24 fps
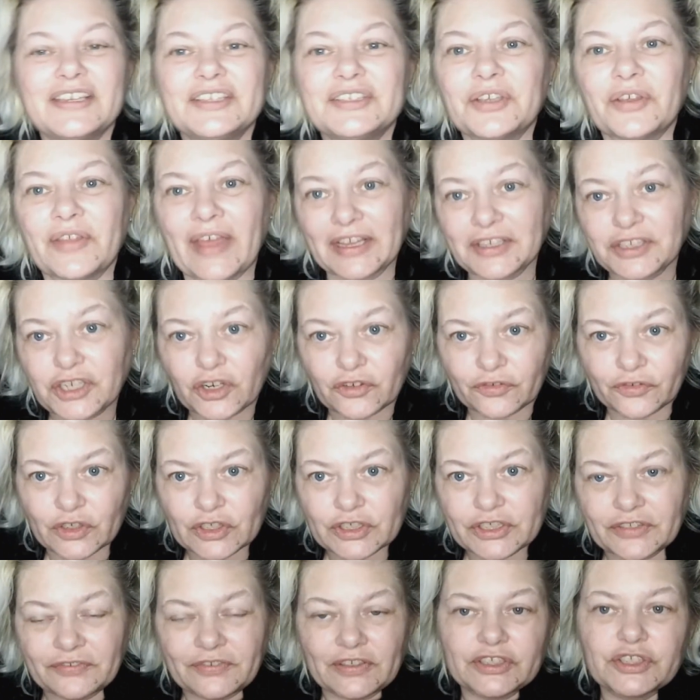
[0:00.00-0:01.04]
So that's her
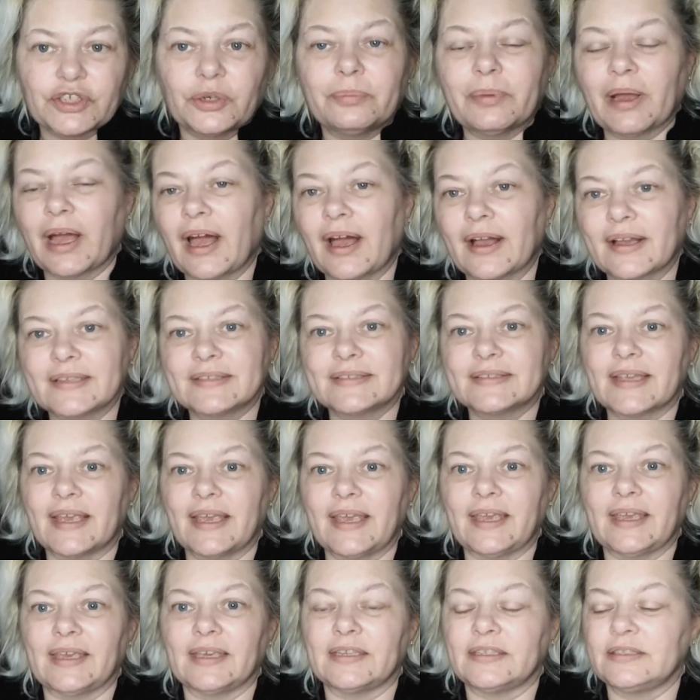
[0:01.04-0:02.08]
first official box,
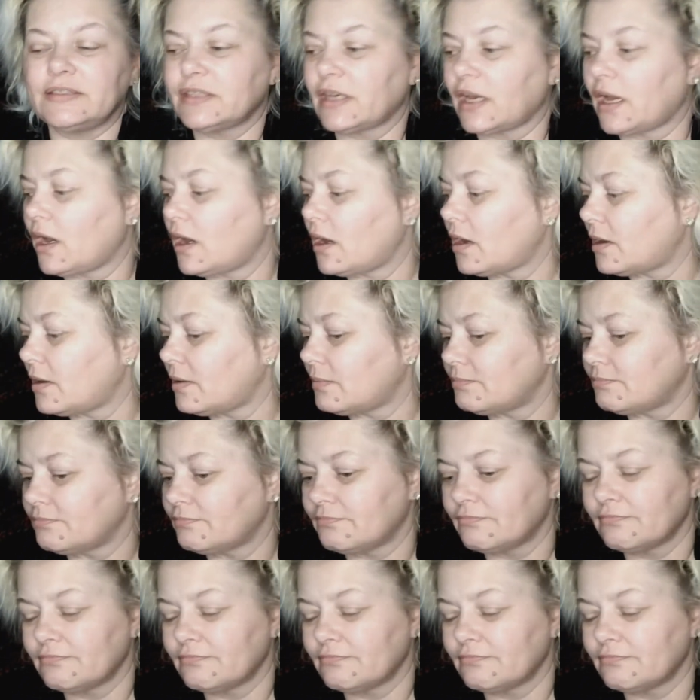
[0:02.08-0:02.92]
and